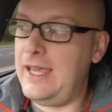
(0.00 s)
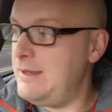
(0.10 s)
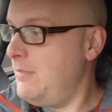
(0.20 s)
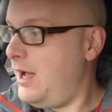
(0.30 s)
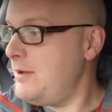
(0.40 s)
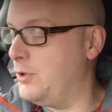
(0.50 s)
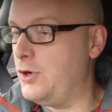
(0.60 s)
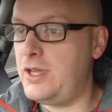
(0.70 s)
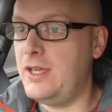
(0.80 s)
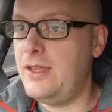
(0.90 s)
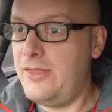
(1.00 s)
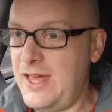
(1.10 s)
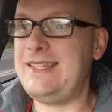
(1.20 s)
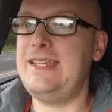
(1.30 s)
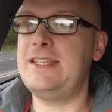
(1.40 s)
in my book,
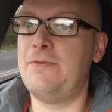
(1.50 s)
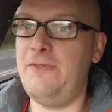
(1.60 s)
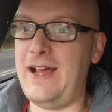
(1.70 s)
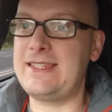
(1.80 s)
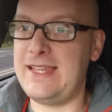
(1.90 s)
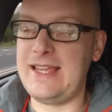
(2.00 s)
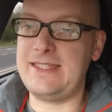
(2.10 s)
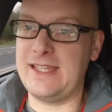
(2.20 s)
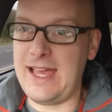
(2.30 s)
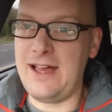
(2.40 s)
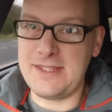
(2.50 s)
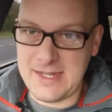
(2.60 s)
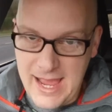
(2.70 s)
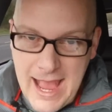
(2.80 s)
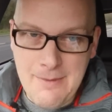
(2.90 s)
That is fantastic. That was
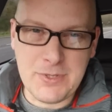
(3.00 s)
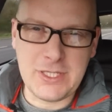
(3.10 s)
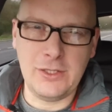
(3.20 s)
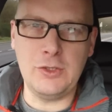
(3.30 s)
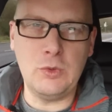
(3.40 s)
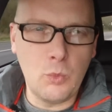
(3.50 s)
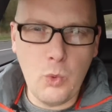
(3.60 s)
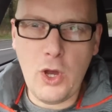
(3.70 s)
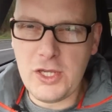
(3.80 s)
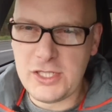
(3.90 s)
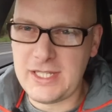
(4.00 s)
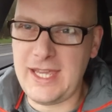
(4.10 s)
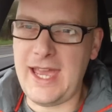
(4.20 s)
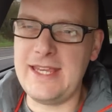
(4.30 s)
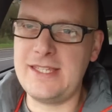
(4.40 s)
an absolute worst
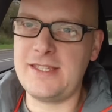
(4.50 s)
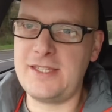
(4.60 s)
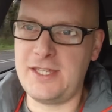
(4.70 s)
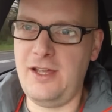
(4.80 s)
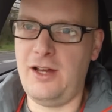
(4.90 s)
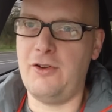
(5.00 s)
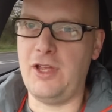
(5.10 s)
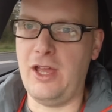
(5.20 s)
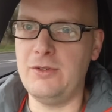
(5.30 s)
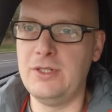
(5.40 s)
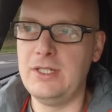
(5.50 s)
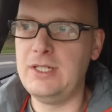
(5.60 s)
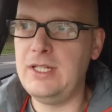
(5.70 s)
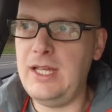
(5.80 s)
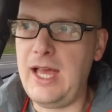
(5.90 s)
case scenario,
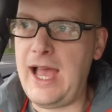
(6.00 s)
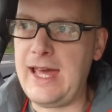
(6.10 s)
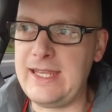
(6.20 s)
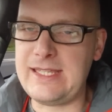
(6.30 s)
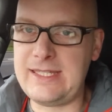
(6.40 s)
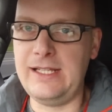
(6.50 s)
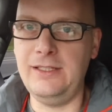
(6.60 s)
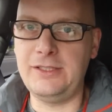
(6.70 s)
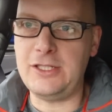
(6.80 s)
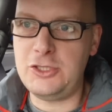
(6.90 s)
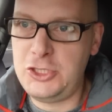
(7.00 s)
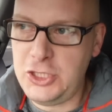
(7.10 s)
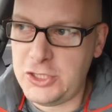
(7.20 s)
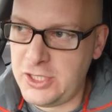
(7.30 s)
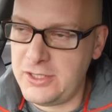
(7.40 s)
and it still did
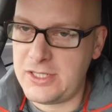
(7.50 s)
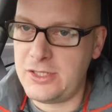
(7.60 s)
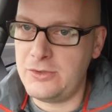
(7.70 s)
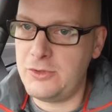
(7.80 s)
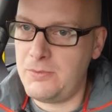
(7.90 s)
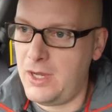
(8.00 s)
just under 200